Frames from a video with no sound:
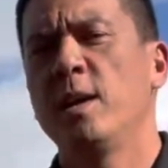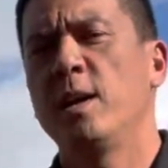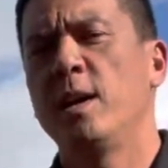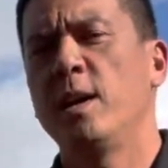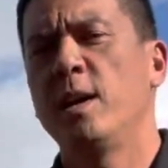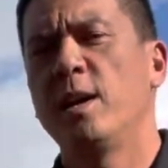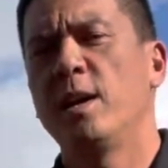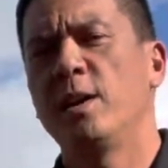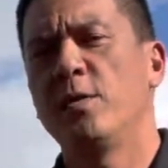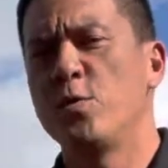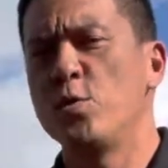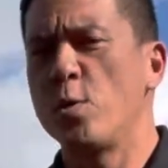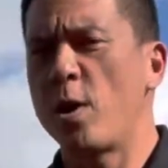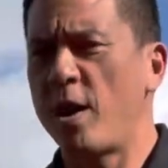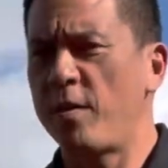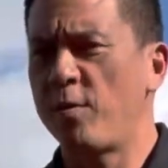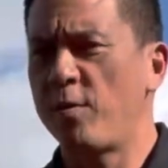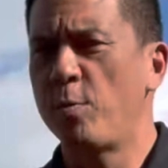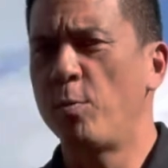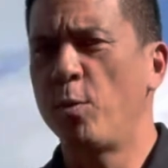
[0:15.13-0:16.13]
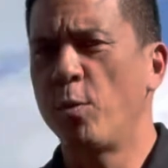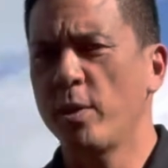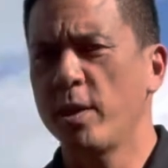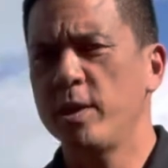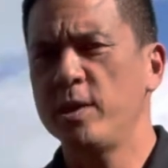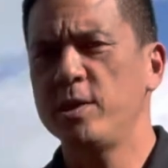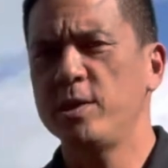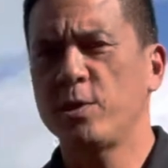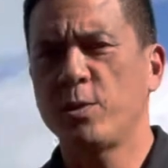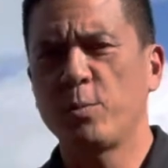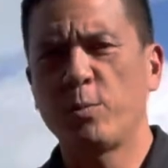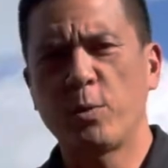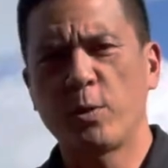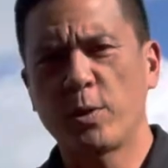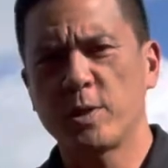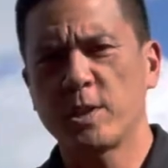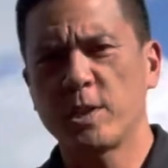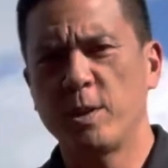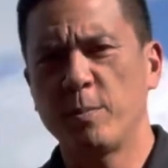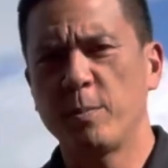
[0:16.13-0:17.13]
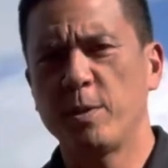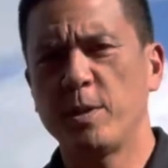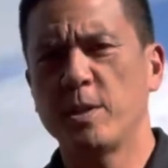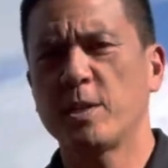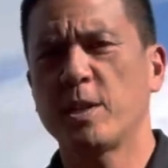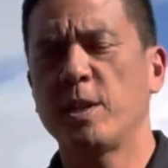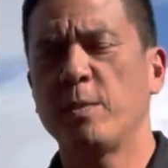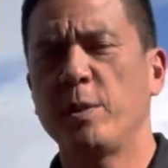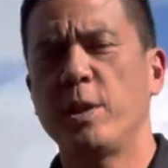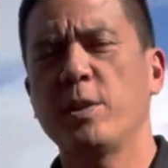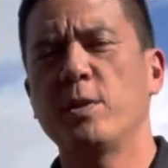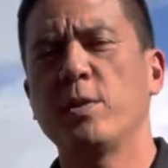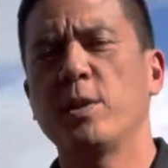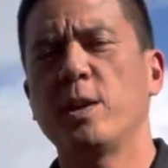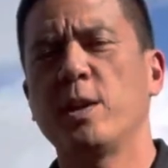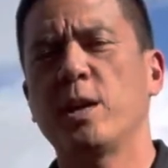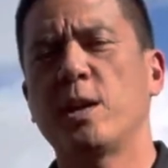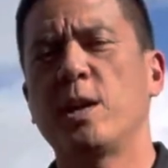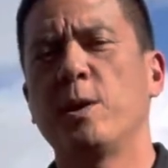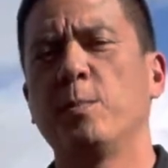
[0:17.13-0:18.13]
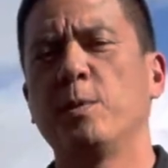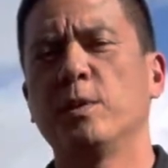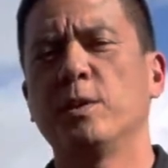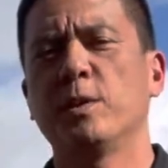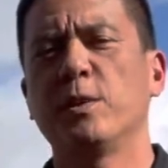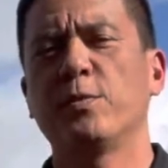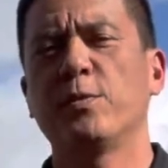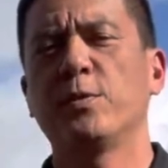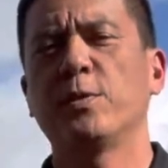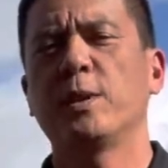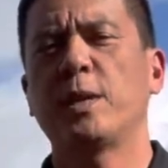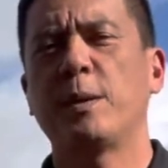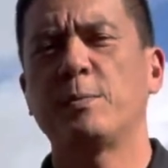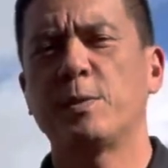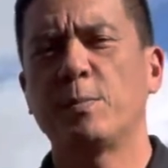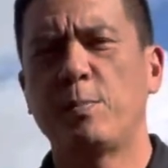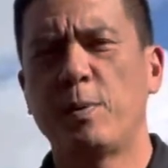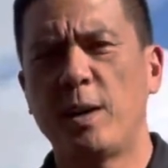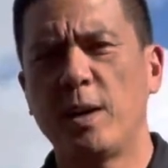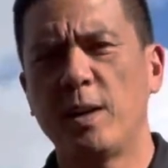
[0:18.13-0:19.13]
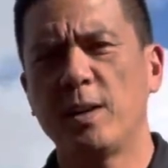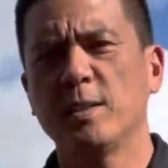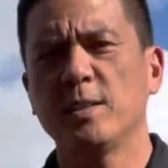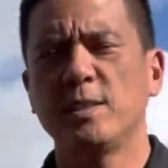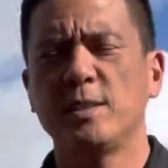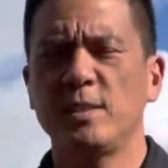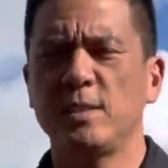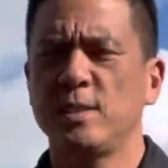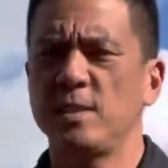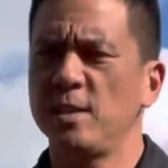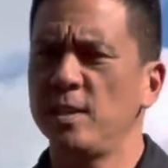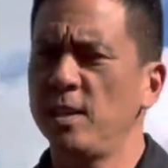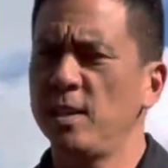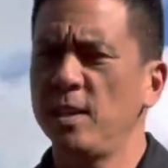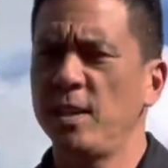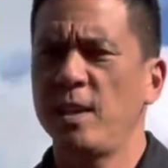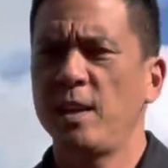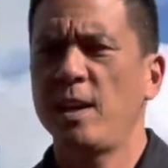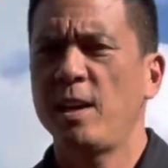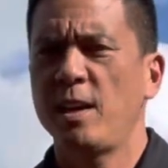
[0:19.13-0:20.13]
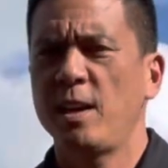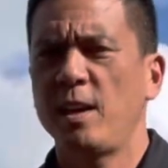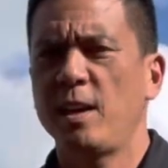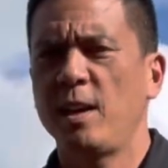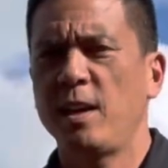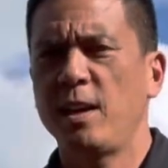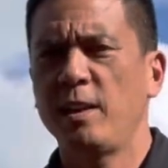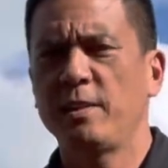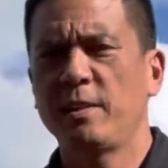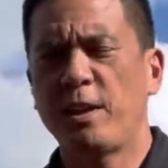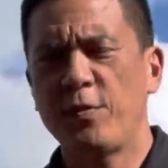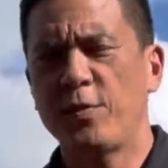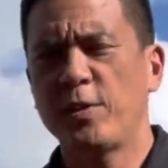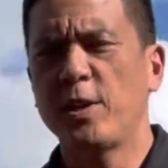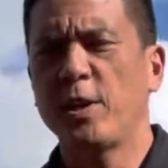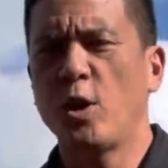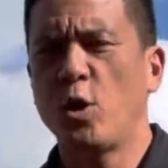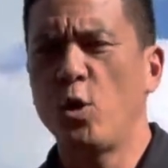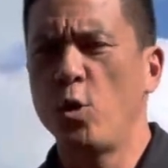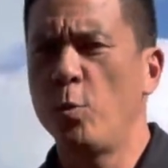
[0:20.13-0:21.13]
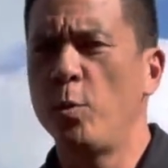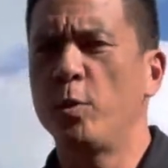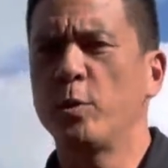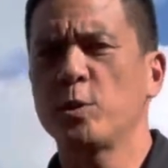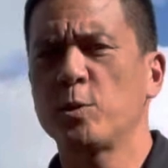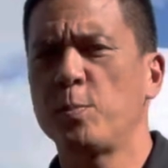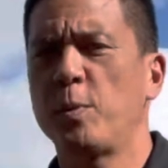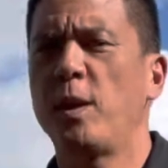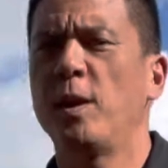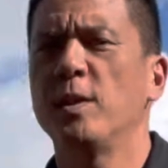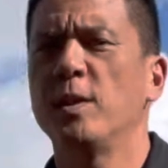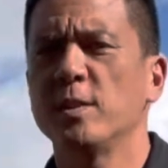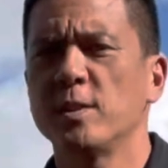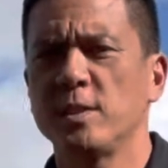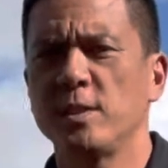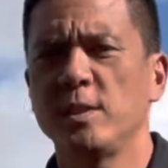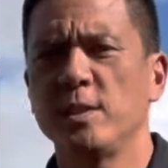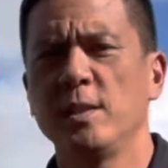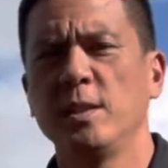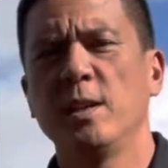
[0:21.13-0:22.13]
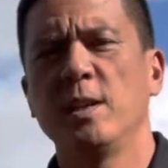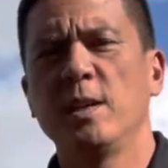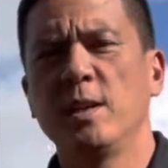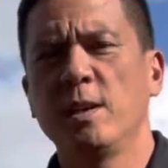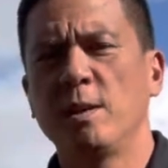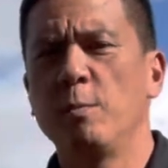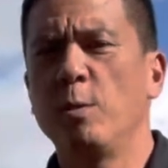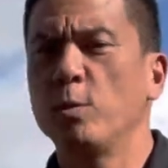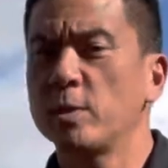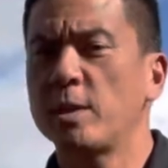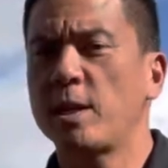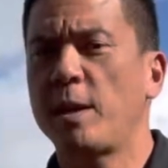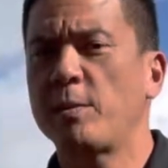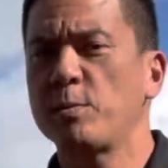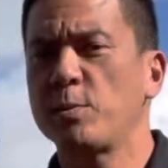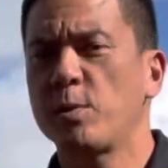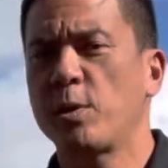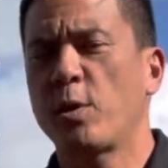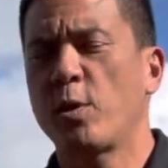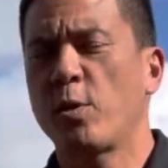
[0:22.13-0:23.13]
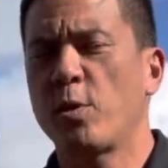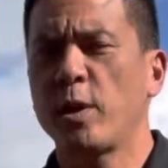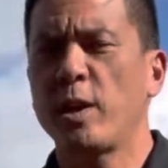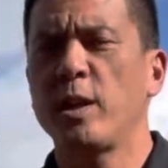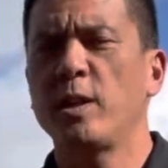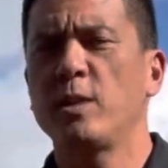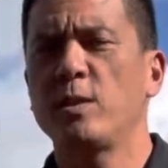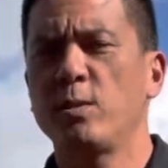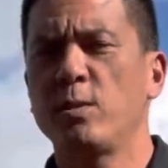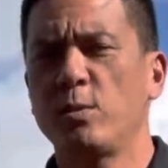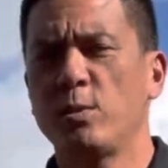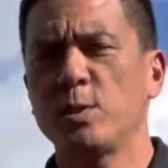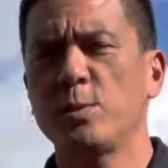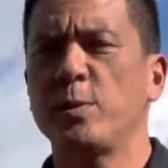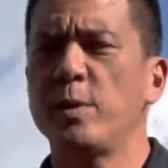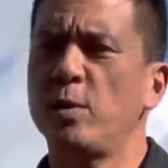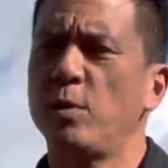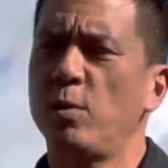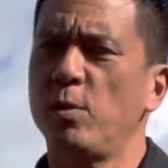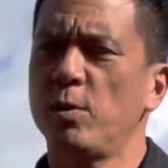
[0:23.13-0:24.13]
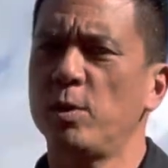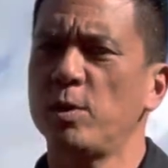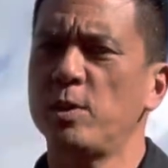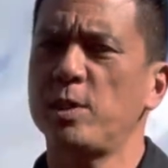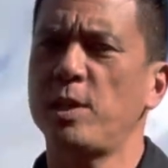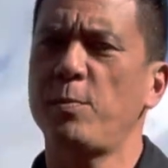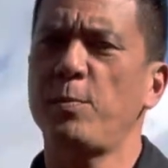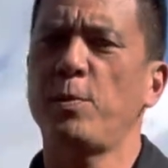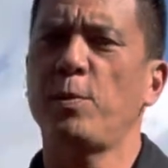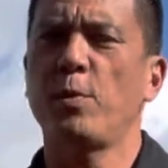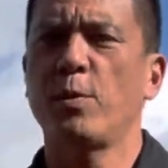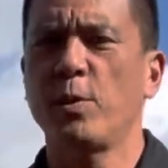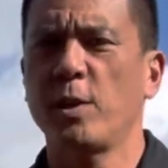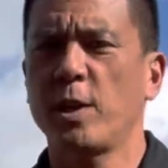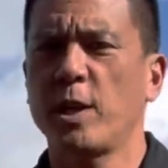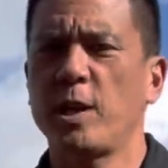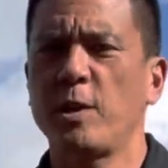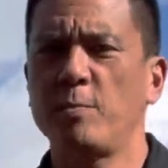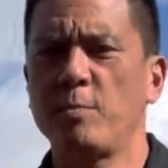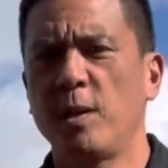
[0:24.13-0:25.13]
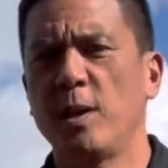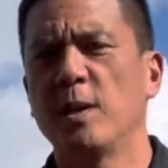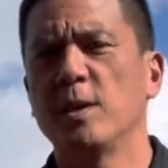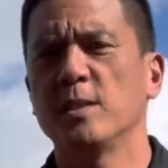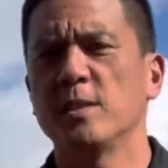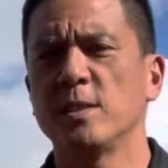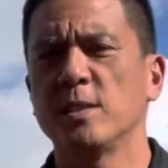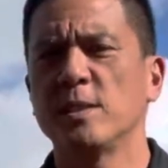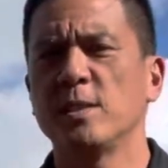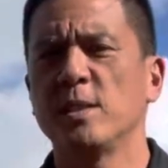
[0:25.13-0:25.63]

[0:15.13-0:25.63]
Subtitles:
if you have a mortgage, your mortgage company is going to make you get a couple of different types of policies. Definitely a homeowners policy, most times with a hurricane endorsement or a separate hurricane policy.